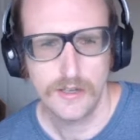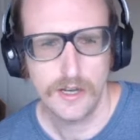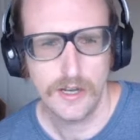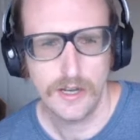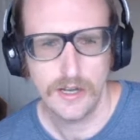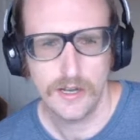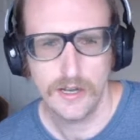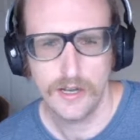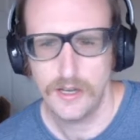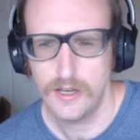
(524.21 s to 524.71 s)

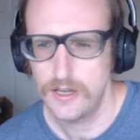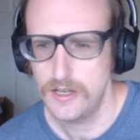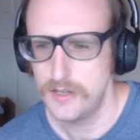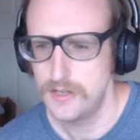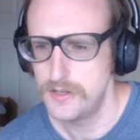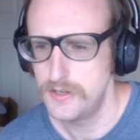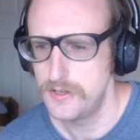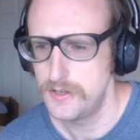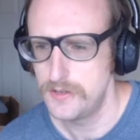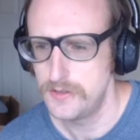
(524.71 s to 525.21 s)

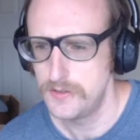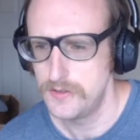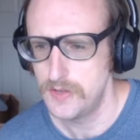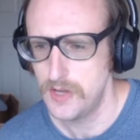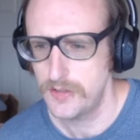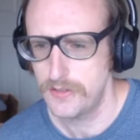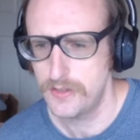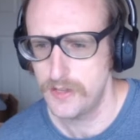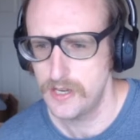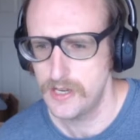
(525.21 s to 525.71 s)

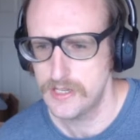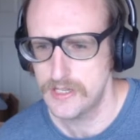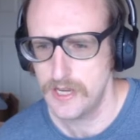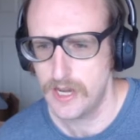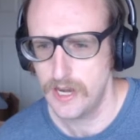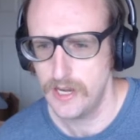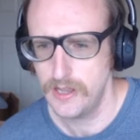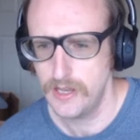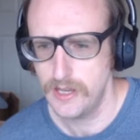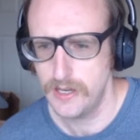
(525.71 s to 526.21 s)
nothing is
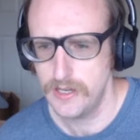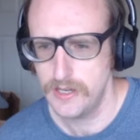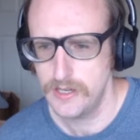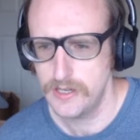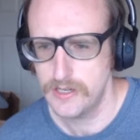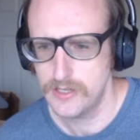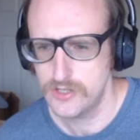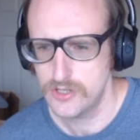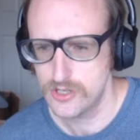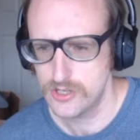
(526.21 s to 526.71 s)
highlighted,
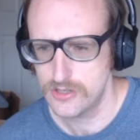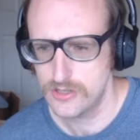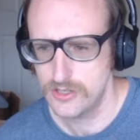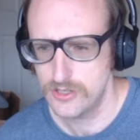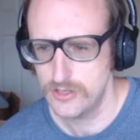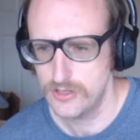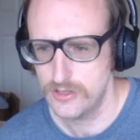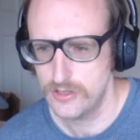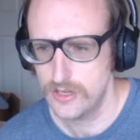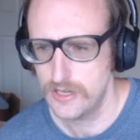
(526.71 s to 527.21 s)
it's just
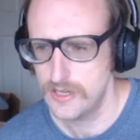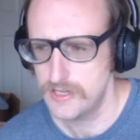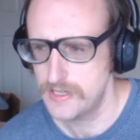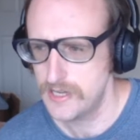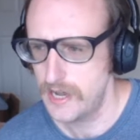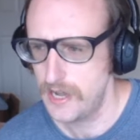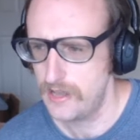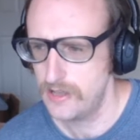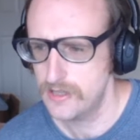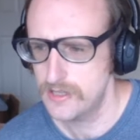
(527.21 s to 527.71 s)
in
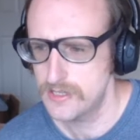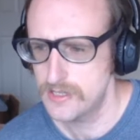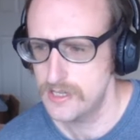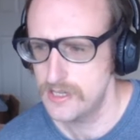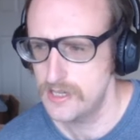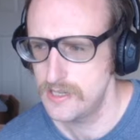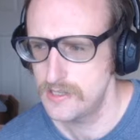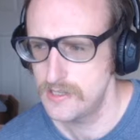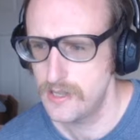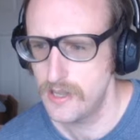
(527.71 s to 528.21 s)

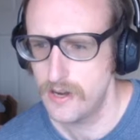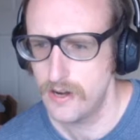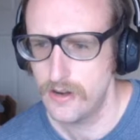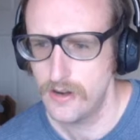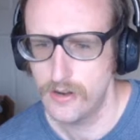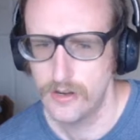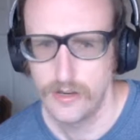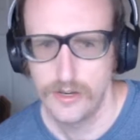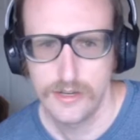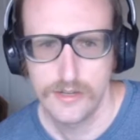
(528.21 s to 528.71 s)
italics
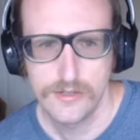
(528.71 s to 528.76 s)
there.